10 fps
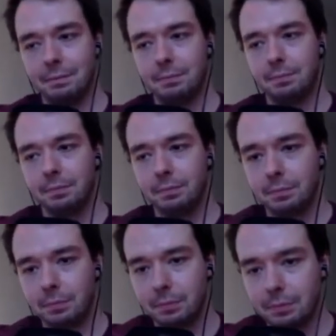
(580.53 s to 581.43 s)

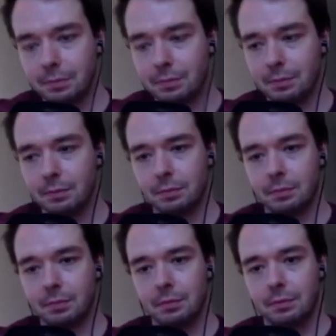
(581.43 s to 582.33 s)

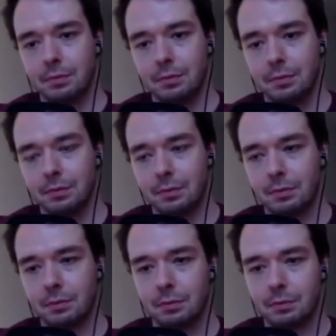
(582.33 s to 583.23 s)

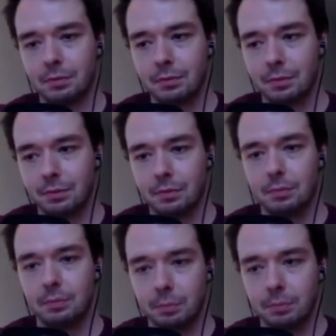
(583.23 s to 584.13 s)

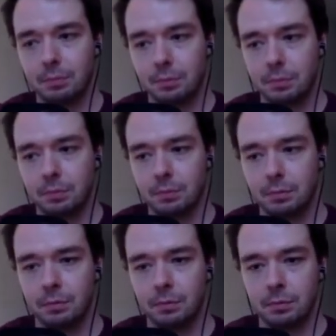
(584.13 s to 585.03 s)

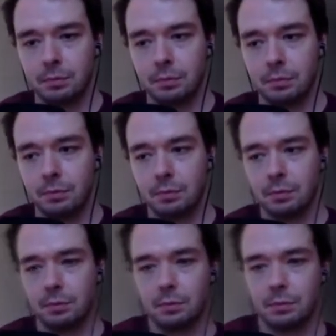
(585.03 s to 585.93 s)

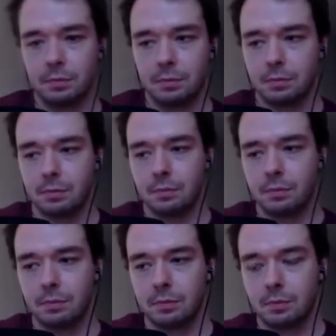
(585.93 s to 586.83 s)

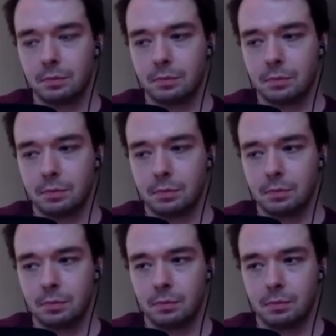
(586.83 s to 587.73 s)

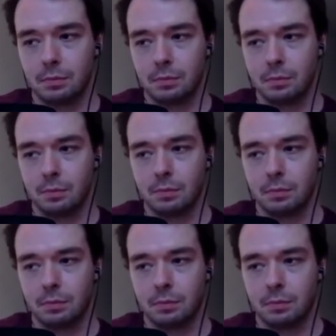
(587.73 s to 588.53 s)
[no speech]